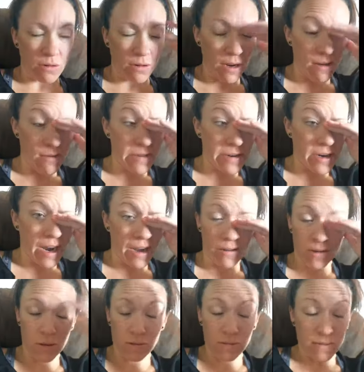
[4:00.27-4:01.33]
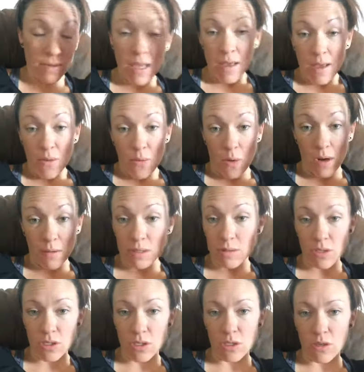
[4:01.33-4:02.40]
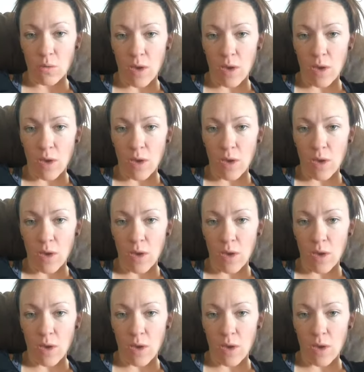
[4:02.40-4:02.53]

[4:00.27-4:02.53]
or whatever. I don't know what I'm supposed to do.